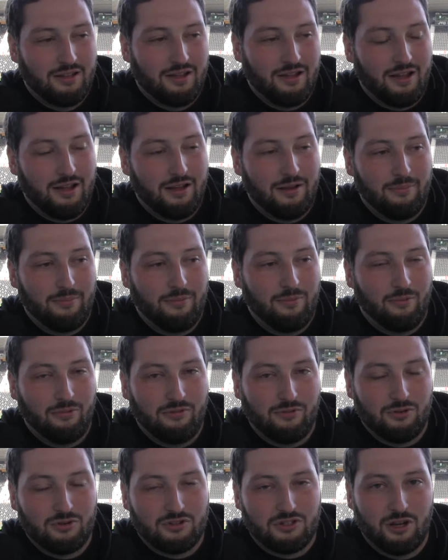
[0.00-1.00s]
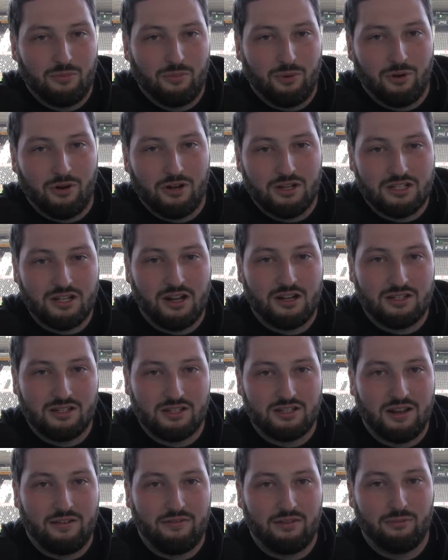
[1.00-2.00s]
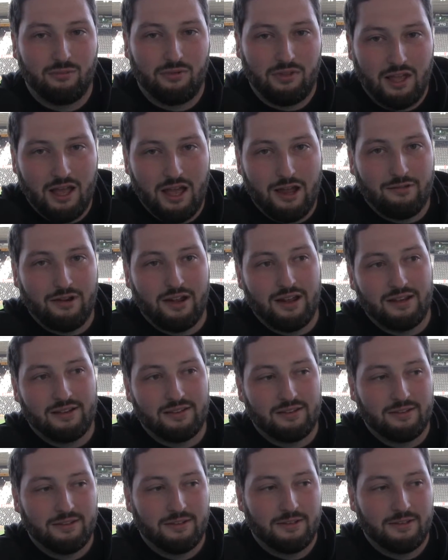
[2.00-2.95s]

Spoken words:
We've also bought a SISIS Javelin with the Aer-Aid,